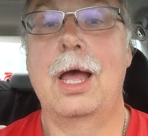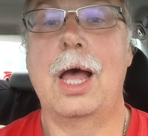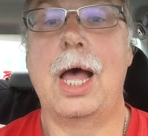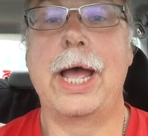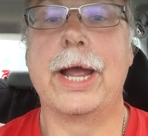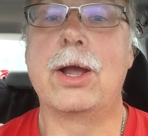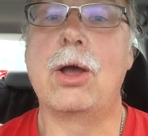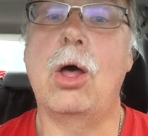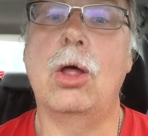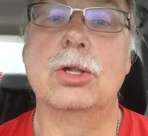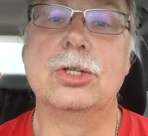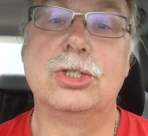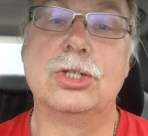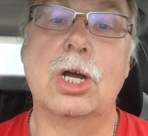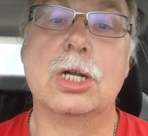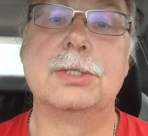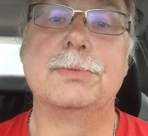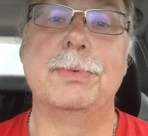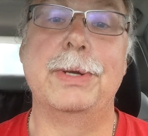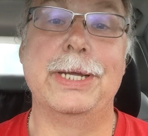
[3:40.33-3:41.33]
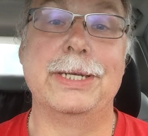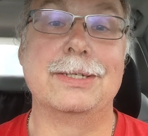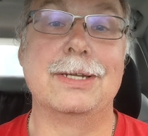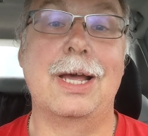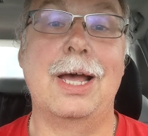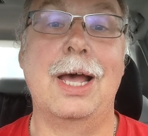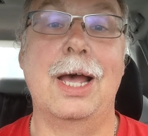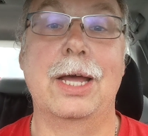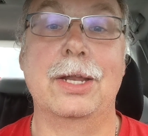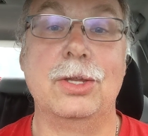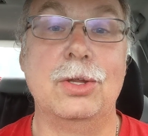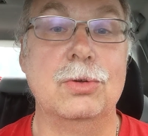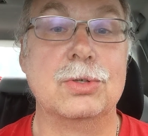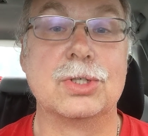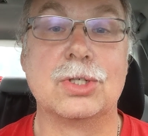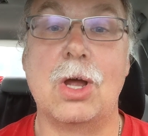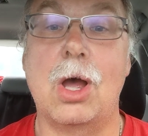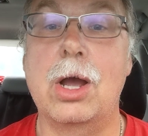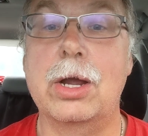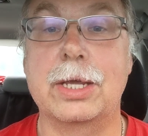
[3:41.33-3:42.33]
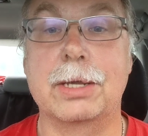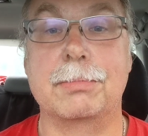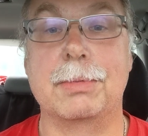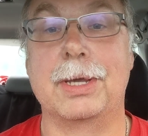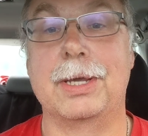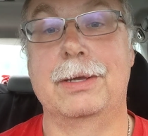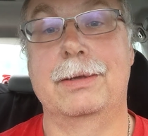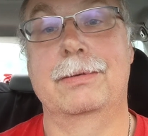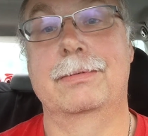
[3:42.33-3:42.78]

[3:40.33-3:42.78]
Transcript: I call judgment on you stalking me.